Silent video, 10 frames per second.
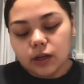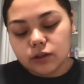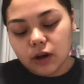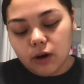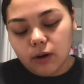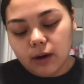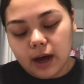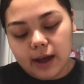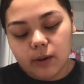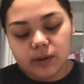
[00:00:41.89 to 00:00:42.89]
So
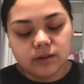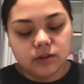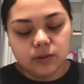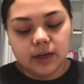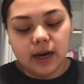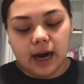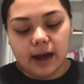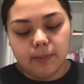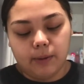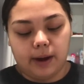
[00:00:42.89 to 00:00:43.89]
I always do an
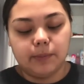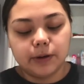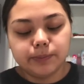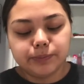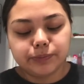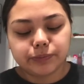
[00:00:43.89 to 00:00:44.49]
eye primer.